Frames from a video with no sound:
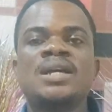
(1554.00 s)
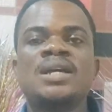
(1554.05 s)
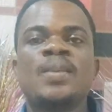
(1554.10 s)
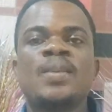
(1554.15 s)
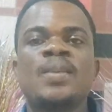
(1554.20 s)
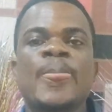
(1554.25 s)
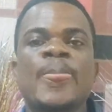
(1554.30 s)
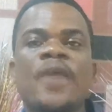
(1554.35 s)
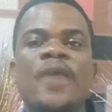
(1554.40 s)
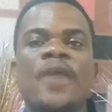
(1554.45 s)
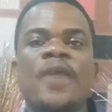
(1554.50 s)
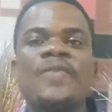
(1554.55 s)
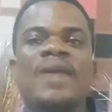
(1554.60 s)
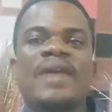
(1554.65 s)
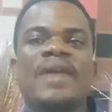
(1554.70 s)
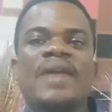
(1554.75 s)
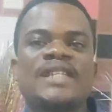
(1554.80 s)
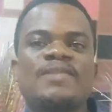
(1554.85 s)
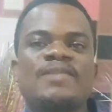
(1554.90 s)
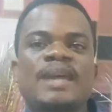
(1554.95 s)
don't
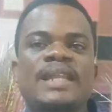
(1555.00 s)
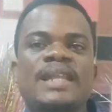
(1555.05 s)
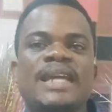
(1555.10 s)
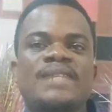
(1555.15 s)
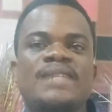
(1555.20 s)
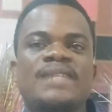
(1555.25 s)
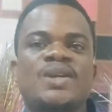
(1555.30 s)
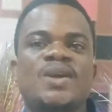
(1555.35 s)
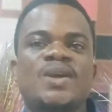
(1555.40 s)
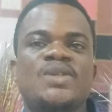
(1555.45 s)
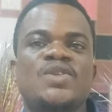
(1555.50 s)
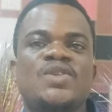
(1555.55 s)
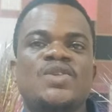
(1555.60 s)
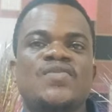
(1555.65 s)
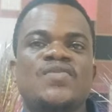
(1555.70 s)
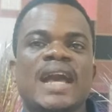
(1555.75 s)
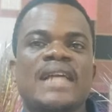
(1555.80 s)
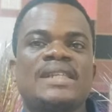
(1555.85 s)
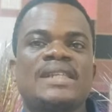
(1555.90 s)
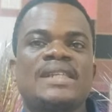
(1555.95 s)
now expect that because
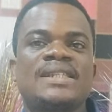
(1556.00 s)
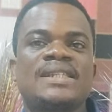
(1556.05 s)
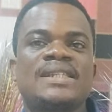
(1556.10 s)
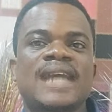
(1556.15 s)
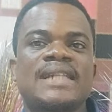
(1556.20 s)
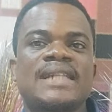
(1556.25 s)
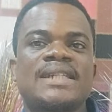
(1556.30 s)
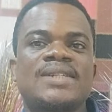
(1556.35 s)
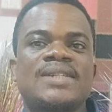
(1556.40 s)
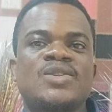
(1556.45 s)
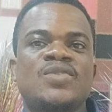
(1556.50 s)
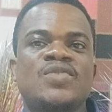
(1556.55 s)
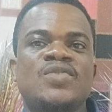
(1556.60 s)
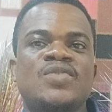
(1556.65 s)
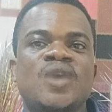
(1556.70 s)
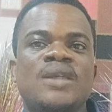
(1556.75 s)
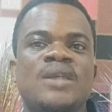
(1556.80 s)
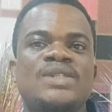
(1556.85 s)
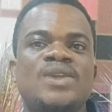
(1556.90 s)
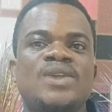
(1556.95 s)
you've
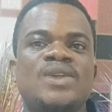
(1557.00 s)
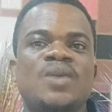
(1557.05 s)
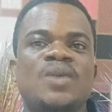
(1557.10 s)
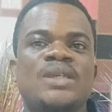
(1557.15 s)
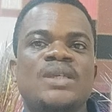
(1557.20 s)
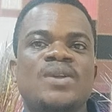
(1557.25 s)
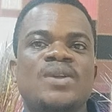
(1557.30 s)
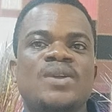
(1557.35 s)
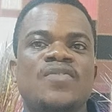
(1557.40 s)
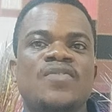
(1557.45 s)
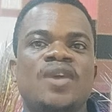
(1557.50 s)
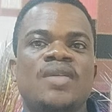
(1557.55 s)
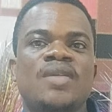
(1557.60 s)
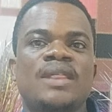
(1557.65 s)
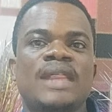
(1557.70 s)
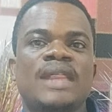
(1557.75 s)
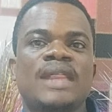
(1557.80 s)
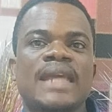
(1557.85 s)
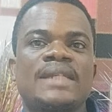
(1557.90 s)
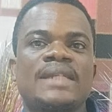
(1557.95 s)
gotten your question
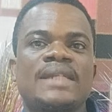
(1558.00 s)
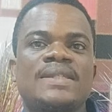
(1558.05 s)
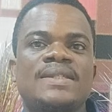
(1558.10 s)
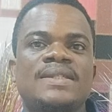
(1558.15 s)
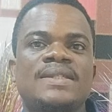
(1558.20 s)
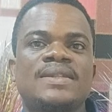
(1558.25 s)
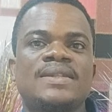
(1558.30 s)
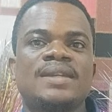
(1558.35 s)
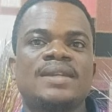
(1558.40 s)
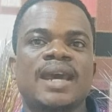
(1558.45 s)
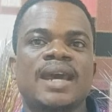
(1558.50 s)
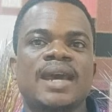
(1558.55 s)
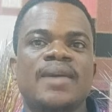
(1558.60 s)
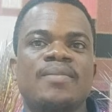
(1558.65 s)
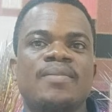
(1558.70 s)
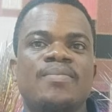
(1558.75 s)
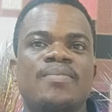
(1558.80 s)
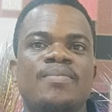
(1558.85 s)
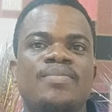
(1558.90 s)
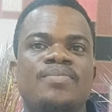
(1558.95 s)
from text
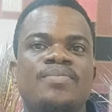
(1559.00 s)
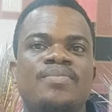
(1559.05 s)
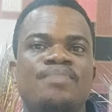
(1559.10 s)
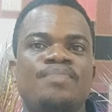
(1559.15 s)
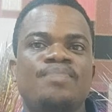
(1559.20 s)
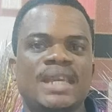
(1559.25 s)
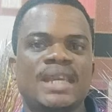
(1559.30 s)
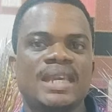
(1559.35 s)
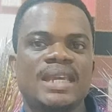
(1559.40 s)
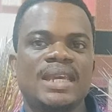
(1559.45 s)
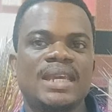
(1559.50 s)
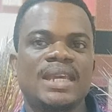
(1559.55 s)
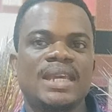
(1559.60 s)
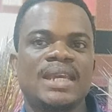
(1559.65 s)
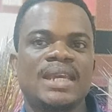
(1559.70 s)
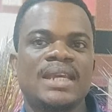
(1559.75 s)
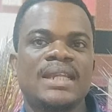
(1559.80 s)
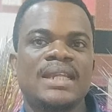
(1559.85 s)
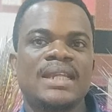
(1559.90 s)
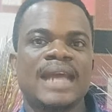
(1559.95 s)
B,
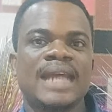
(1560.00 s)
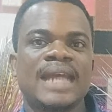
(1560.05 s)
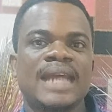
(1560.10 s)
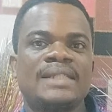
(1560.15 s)
that